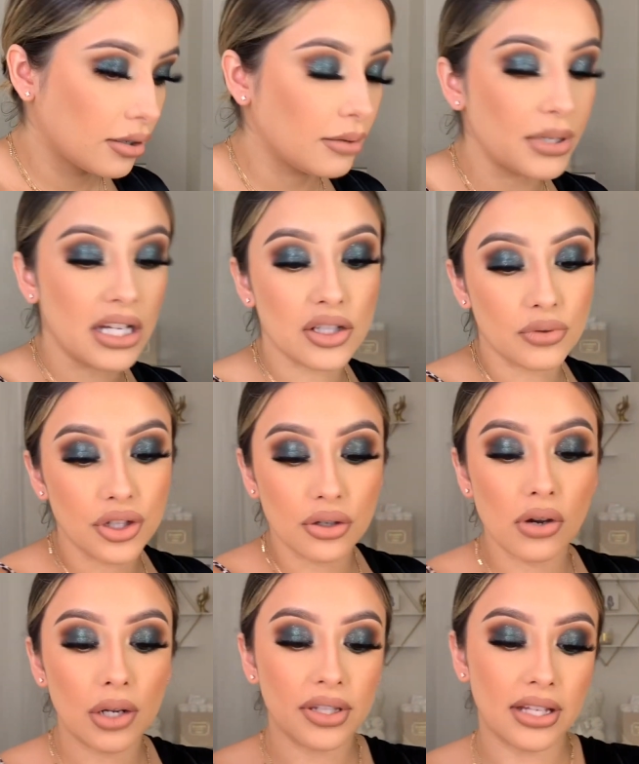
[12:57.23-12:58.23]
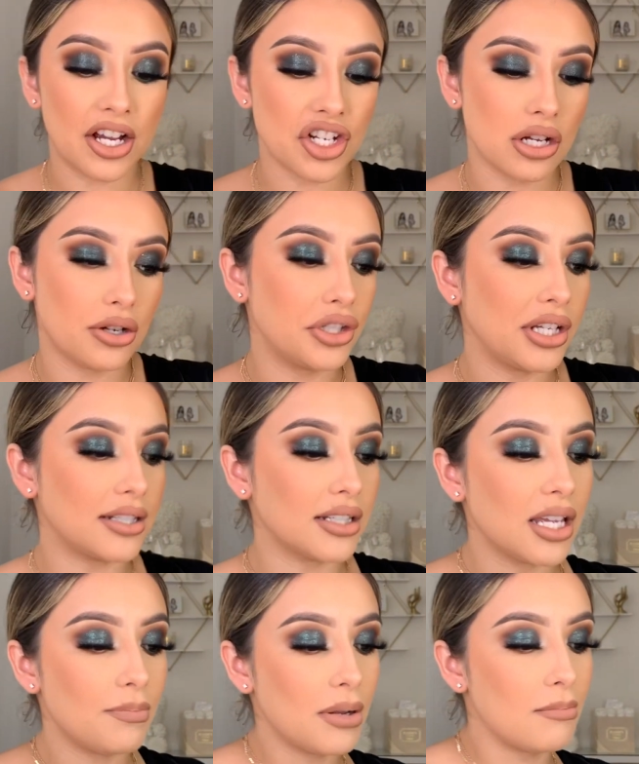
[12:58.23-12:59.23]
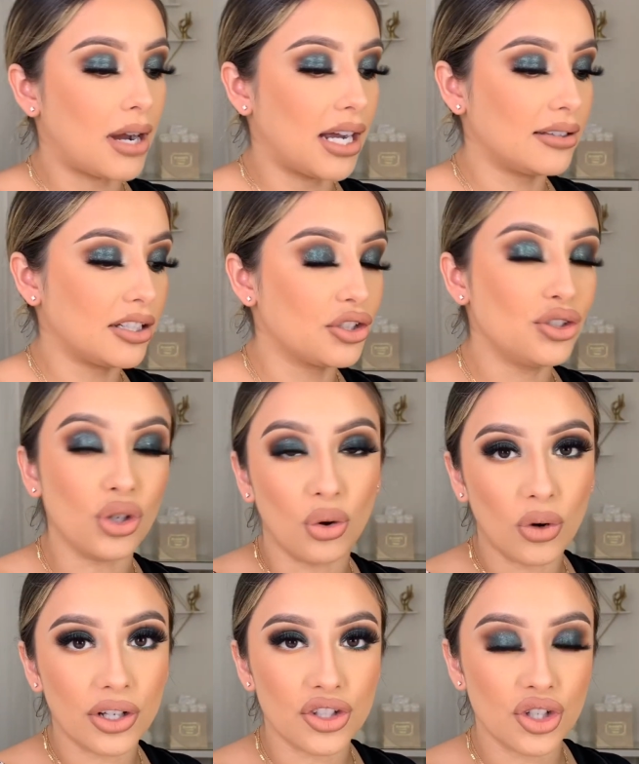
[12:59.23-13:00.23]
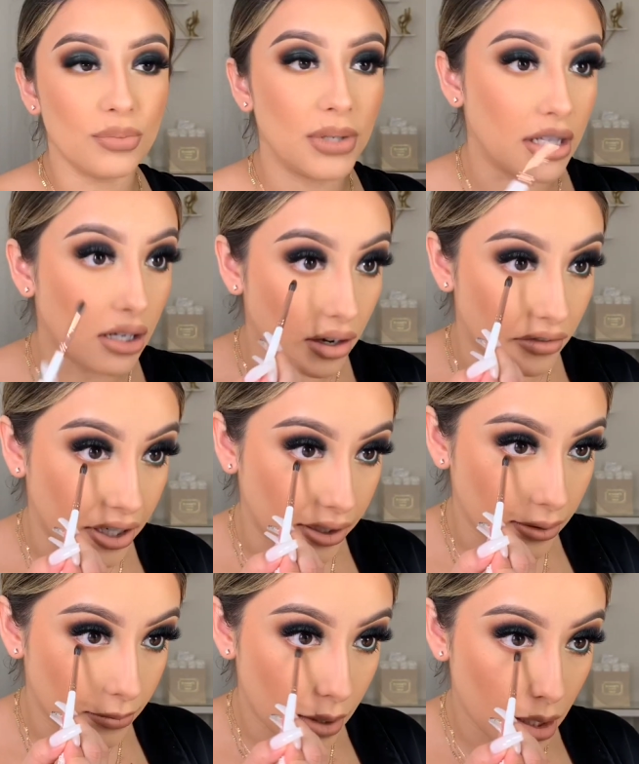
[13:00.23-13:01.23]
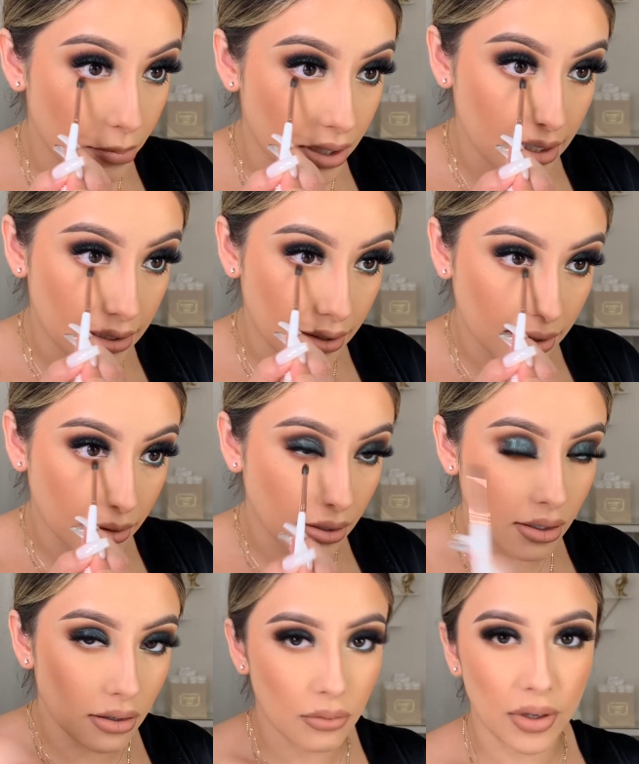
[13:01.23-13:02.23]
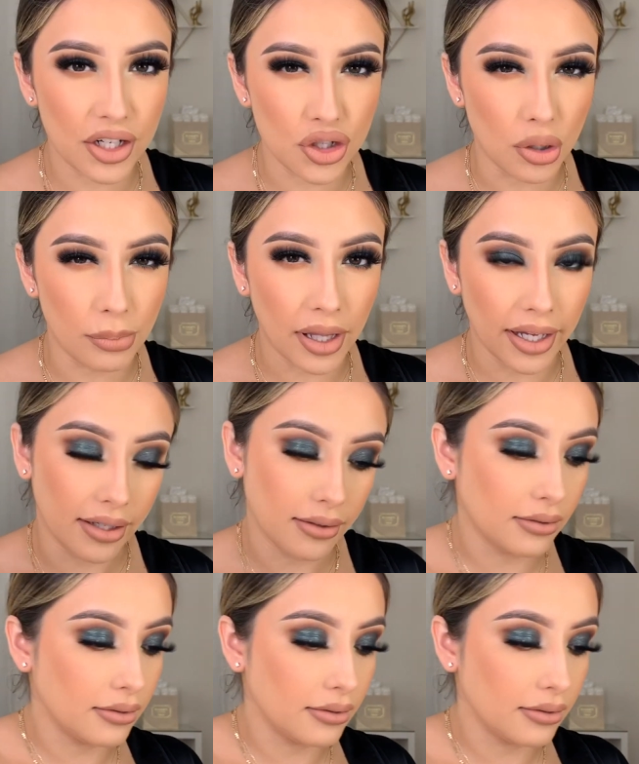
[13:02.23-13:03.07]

Because when you go in with eyeshadows, you have to keep in mind that you don't want to be covering them up, because then why did you apply it?